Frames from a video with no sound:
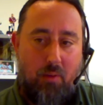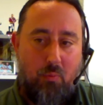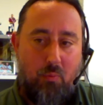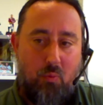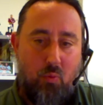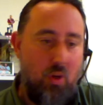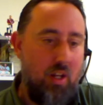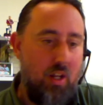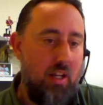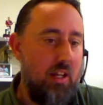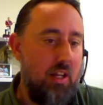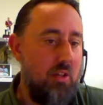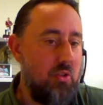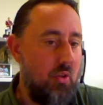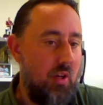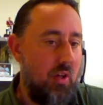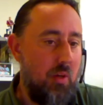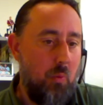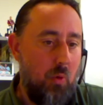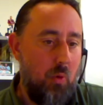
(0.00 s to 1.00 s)
Really
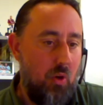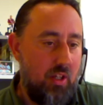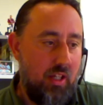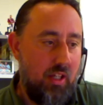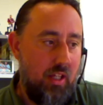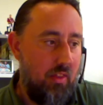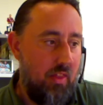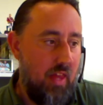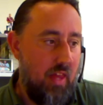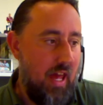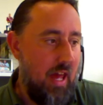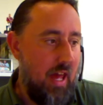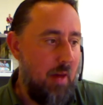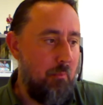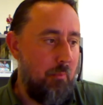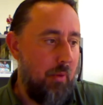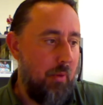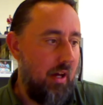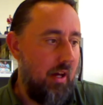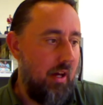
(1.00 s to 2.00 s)
enjoyed working there,
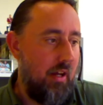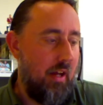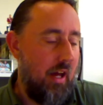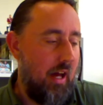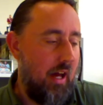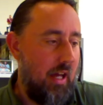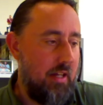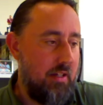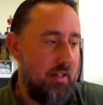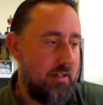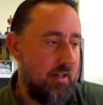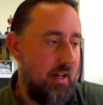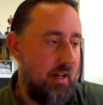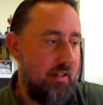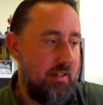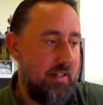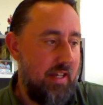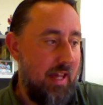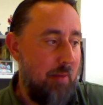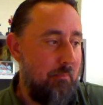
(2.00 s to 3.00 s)
but I
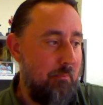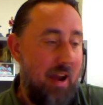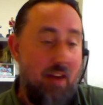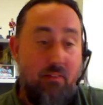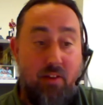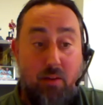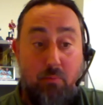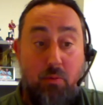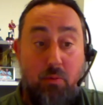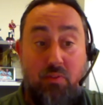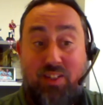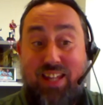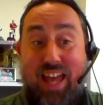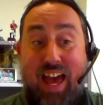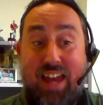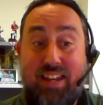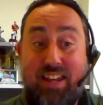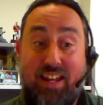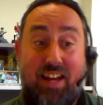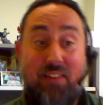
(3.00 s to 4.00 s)
decided to get married and move to
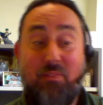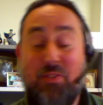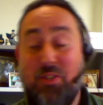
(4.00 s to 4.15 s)
Canada.